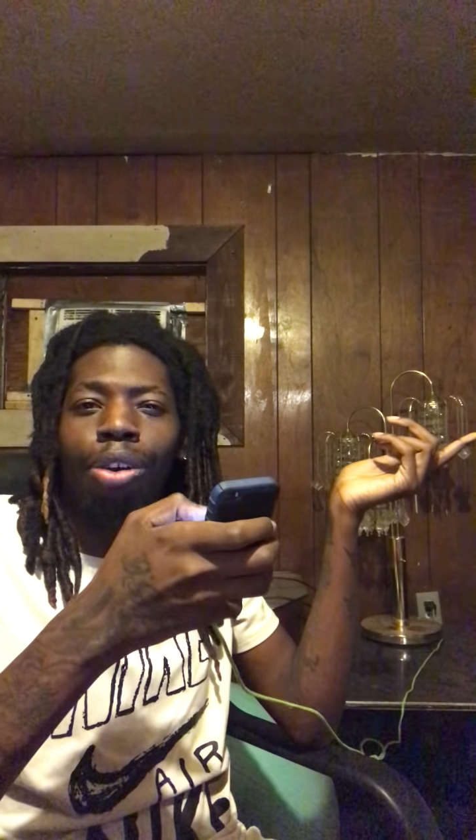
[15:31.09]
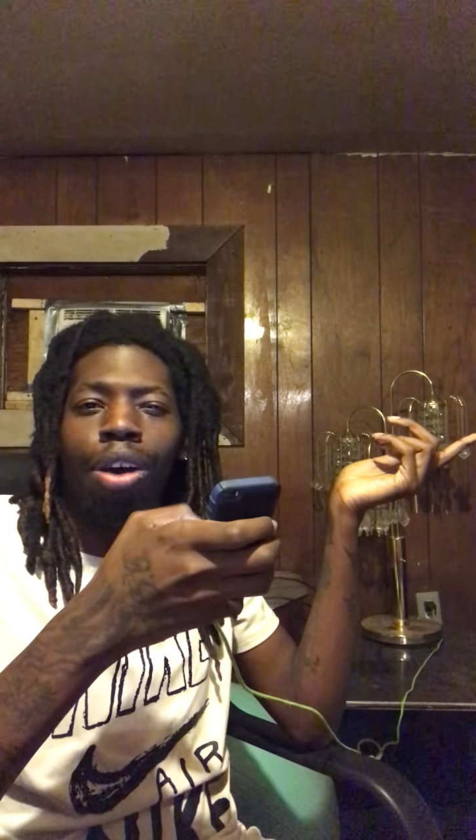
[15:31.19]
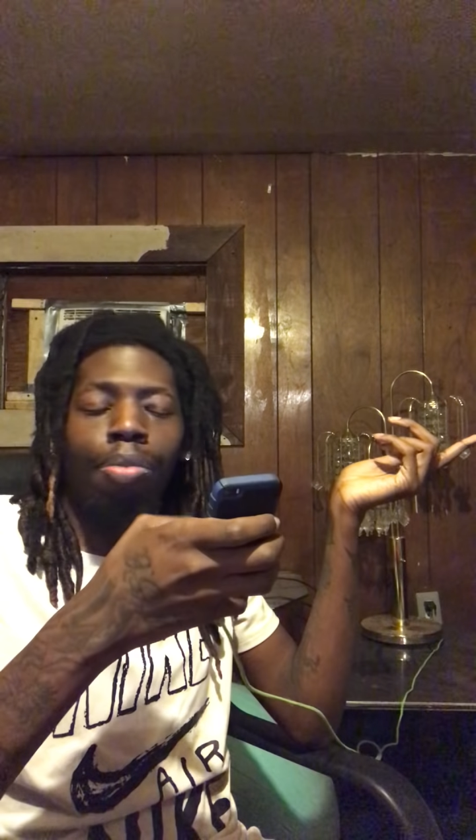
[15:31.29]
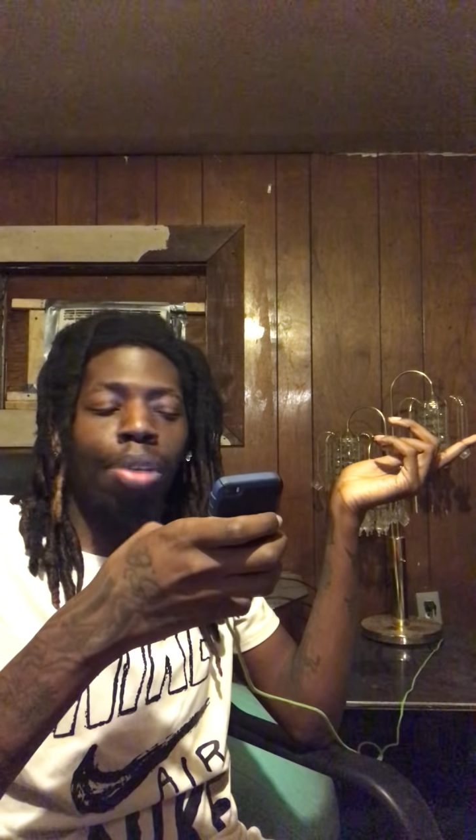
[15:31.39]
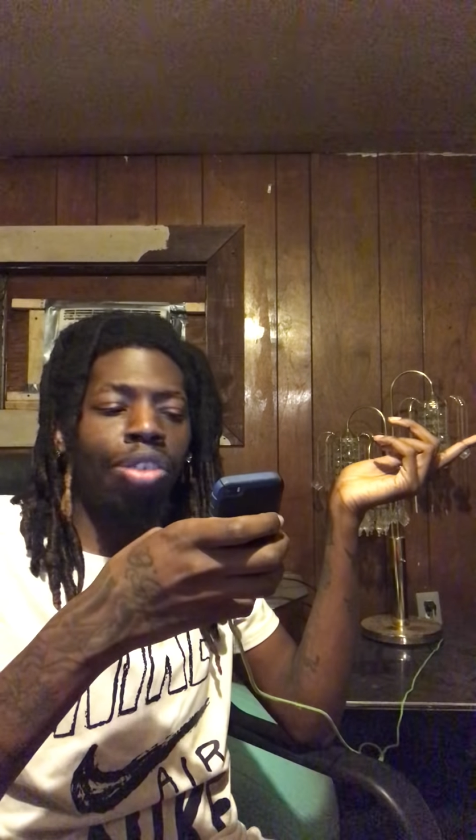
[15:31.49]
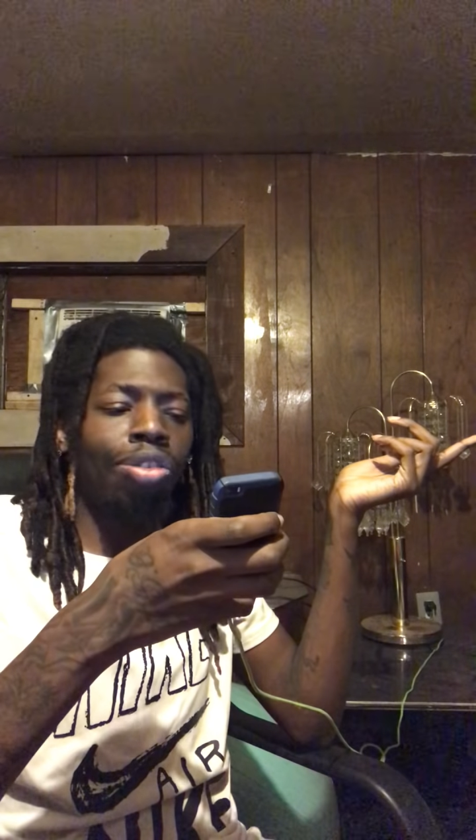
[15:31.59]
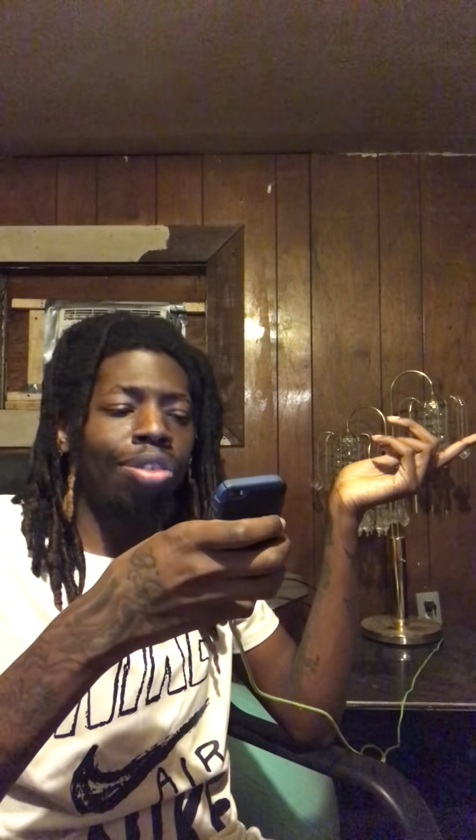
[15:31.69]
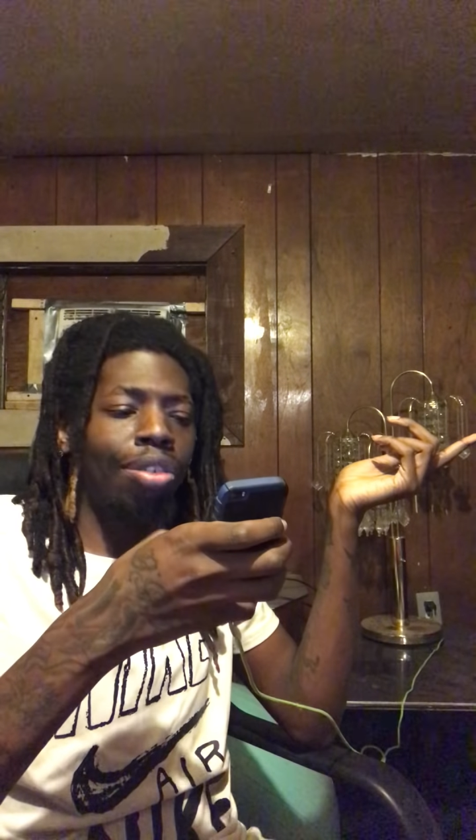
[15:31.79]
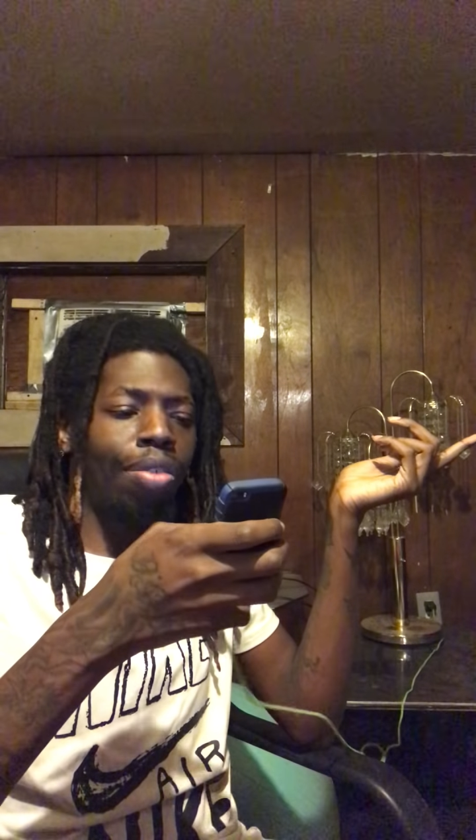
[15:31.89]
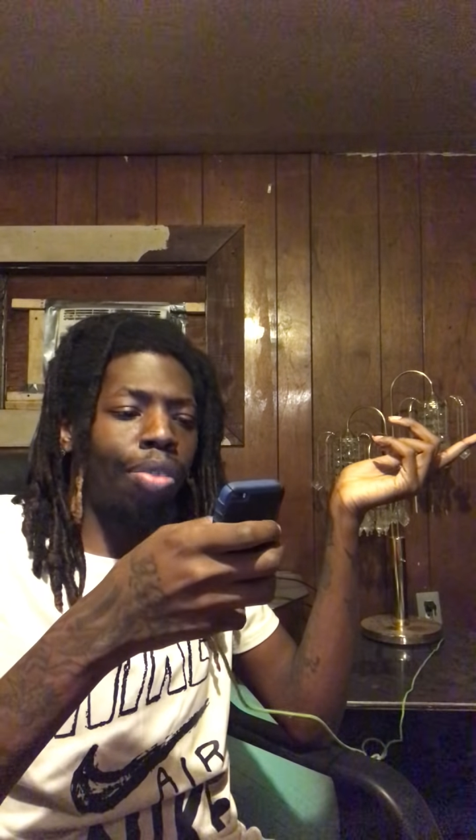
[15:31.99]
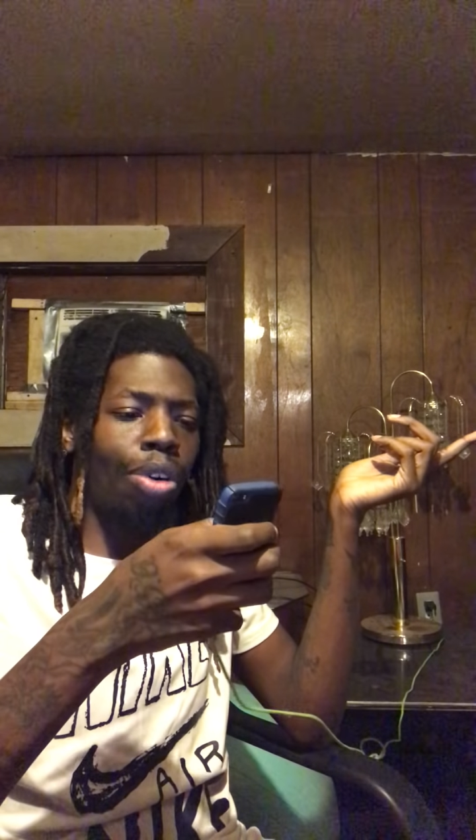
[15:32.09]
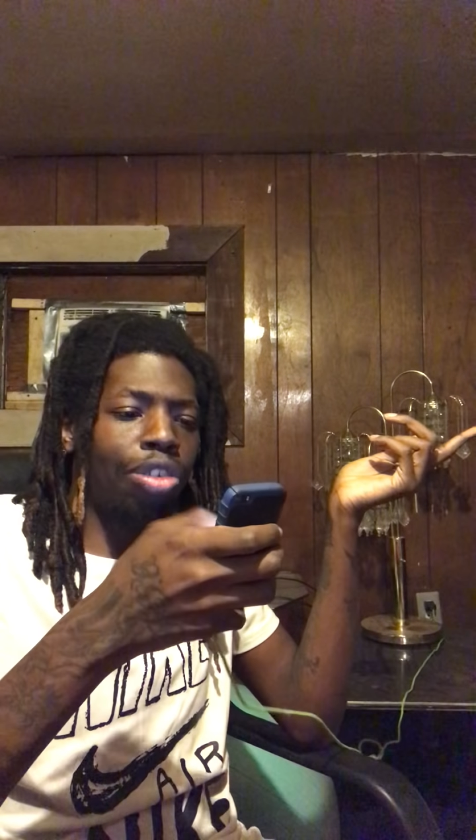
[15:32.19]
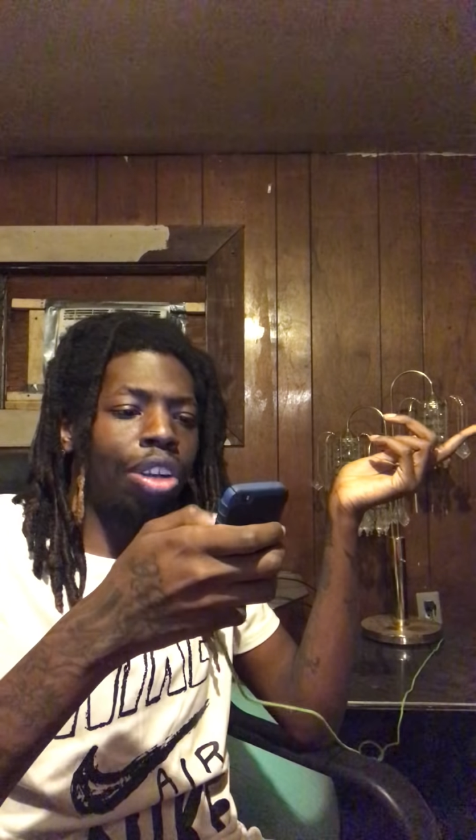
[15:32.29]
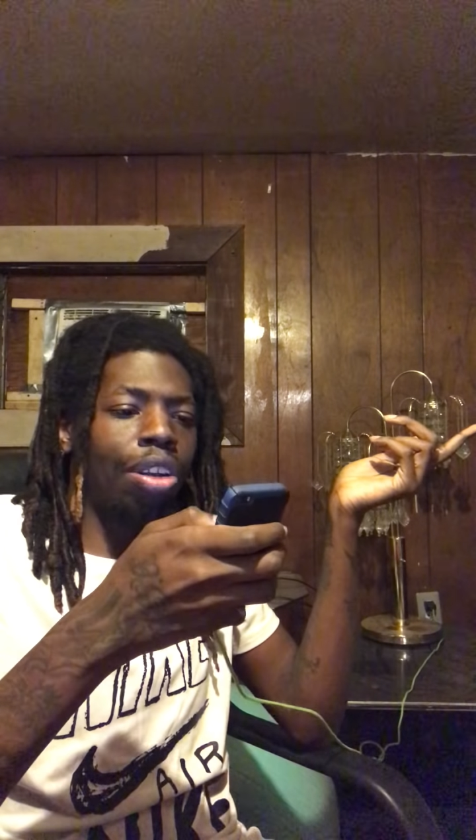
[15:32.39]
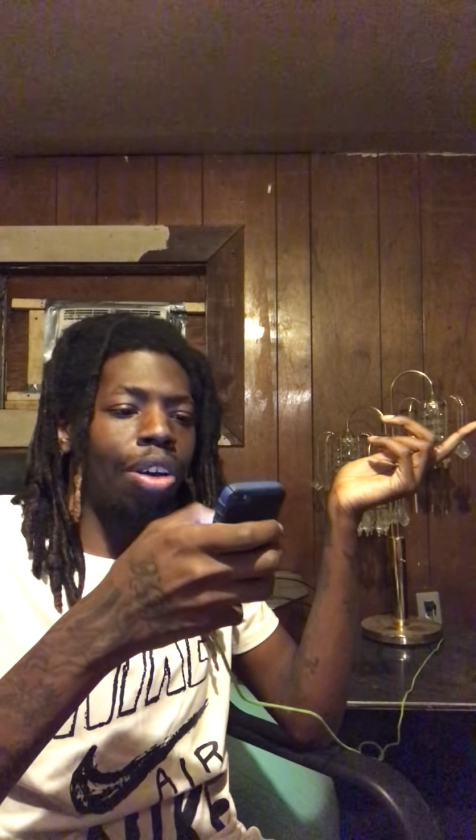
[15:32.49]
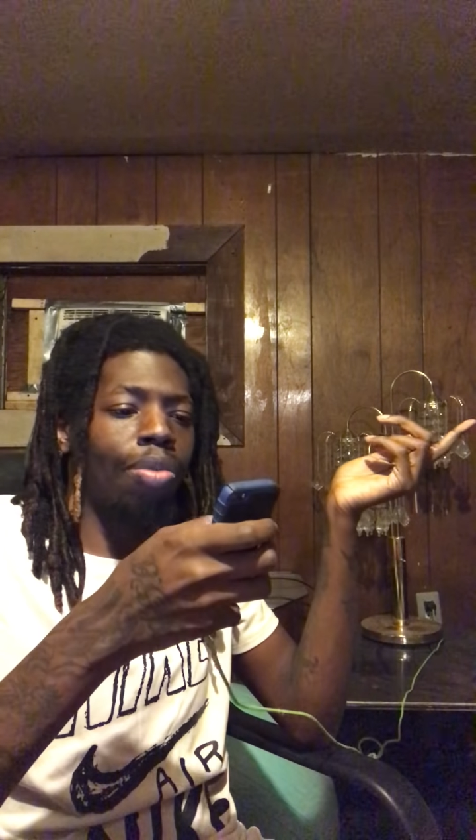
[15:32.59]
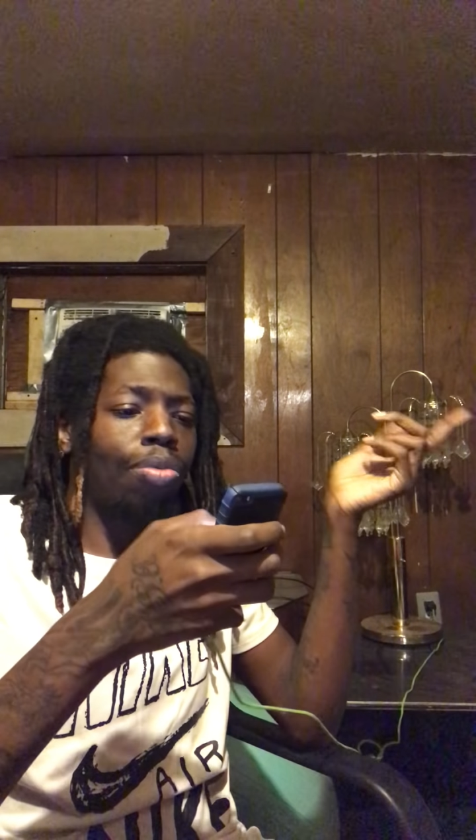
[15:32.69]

out of business? And of course they don't.